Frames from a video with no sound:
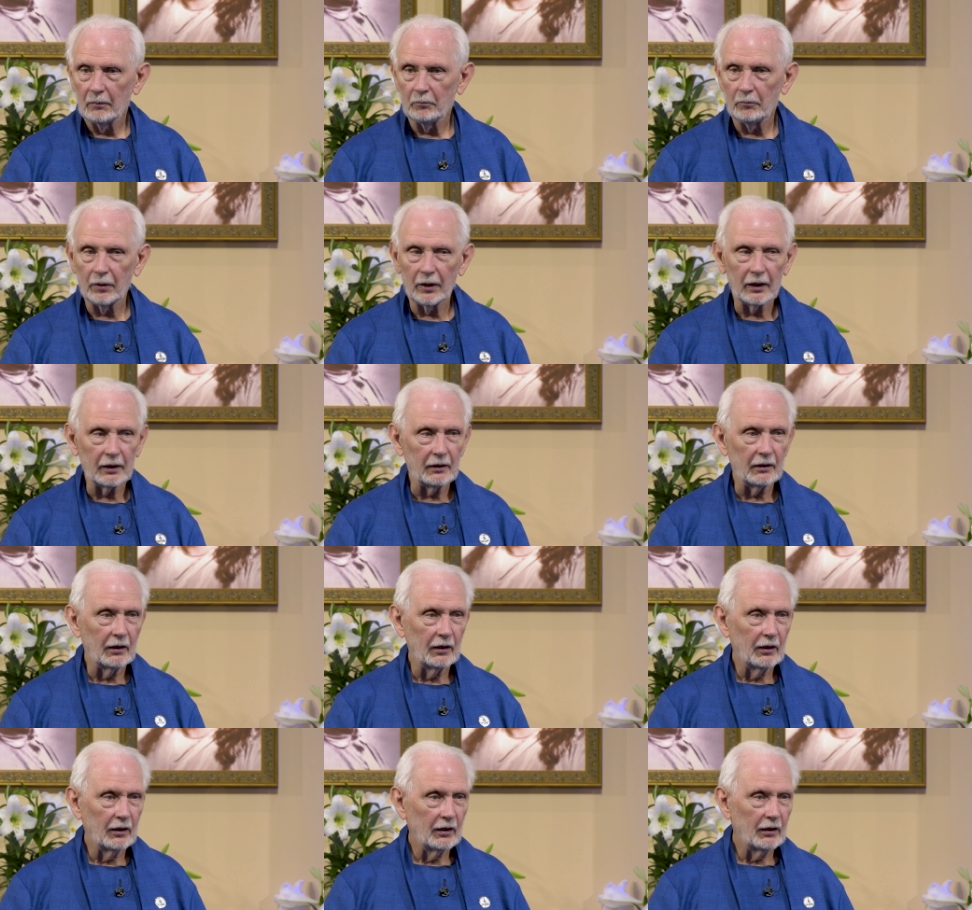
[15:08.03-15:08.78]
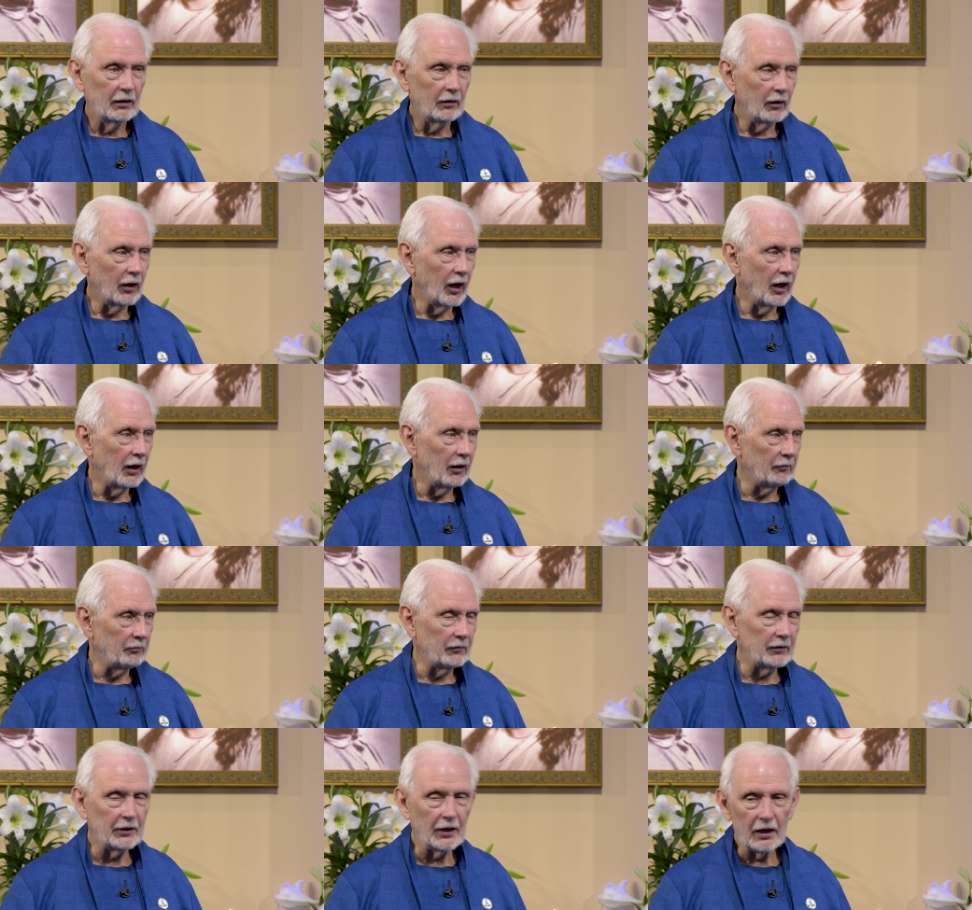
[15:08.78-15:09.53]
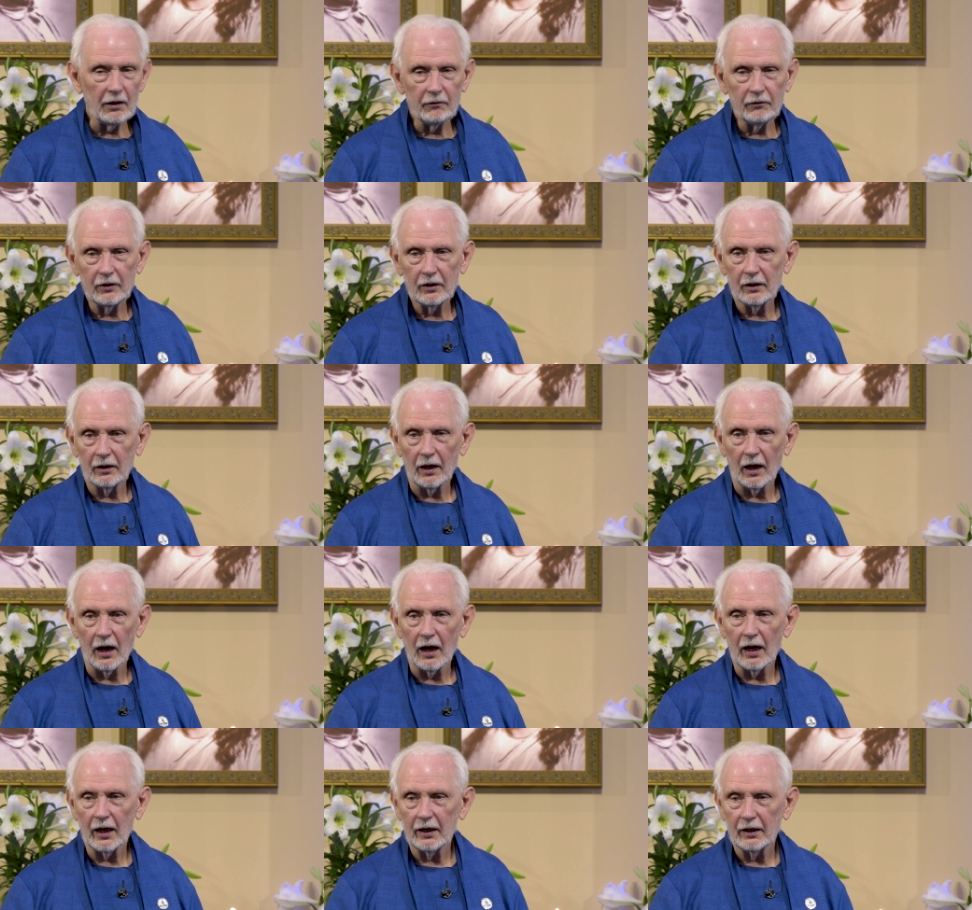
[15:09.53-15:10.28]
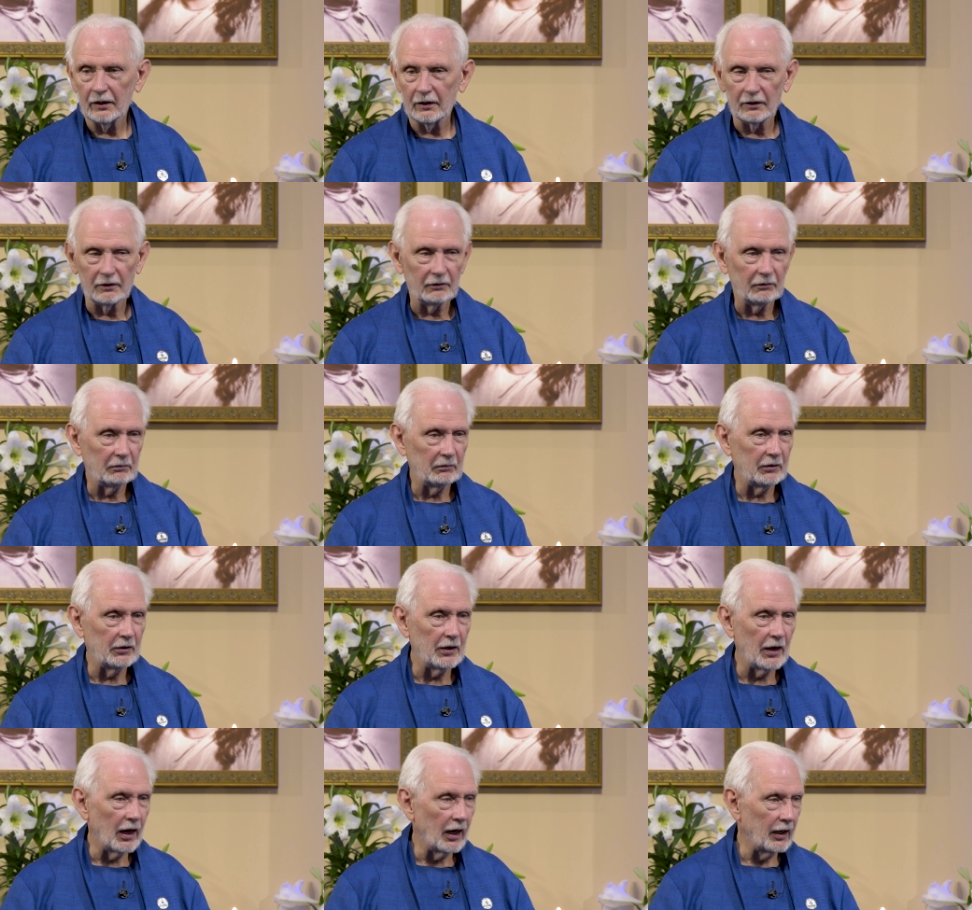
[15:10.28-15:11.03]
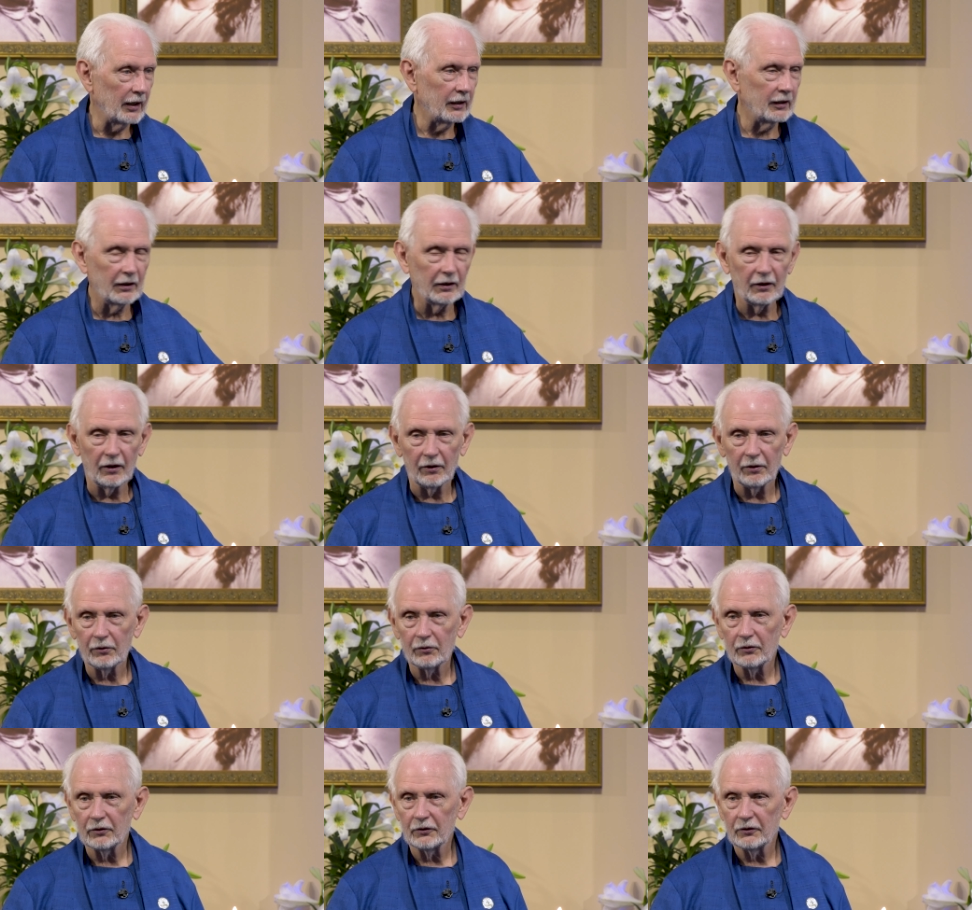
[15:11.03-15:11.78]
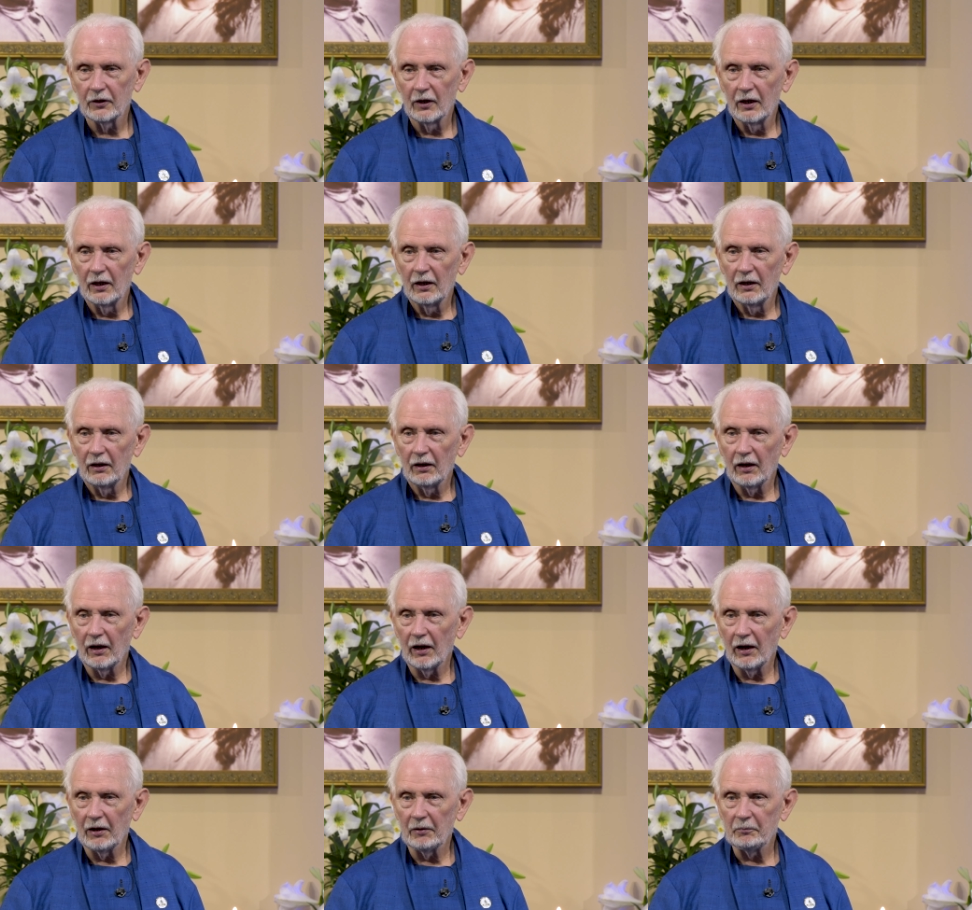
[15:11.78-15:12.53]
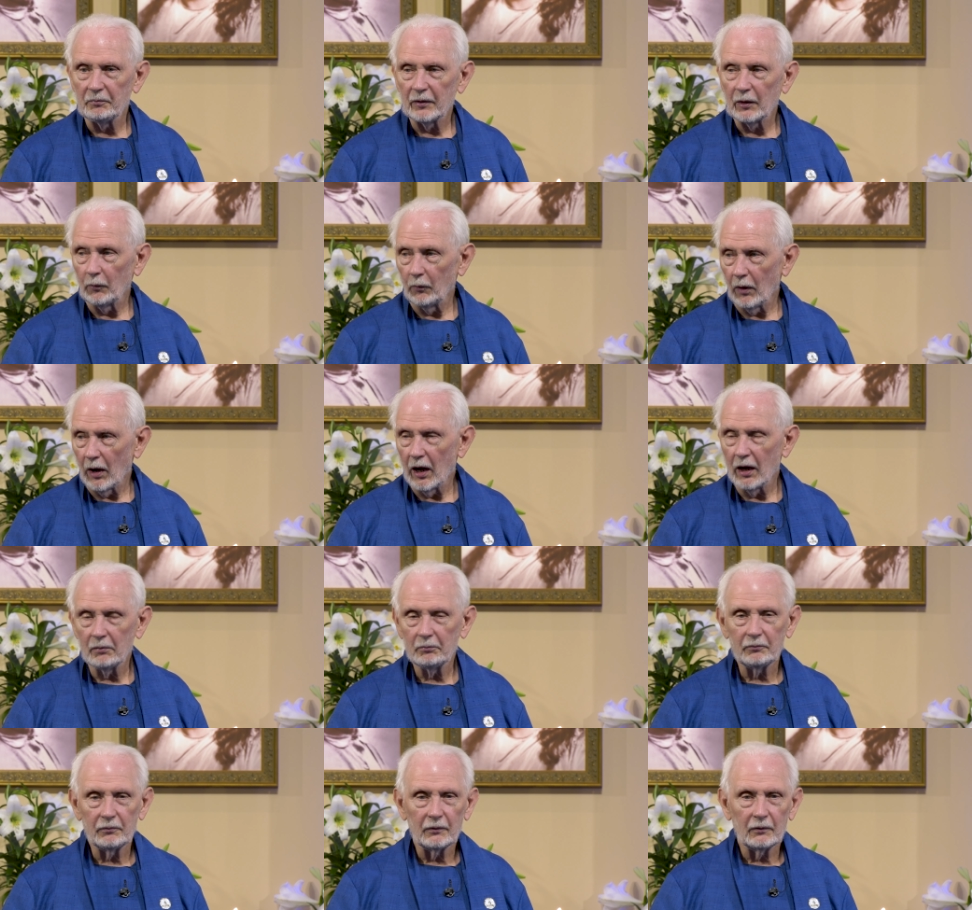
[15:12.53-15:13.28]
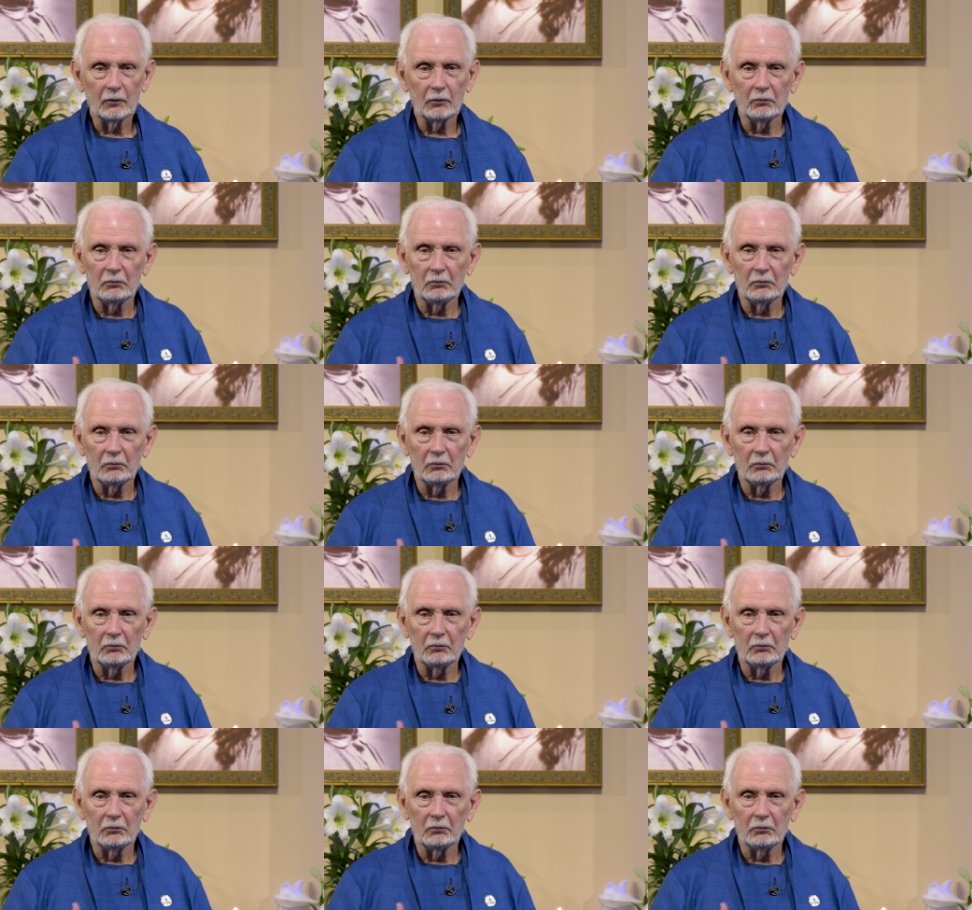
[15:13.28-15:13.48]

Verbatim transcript: but um, Devi and I and Diana and others, um, Ram,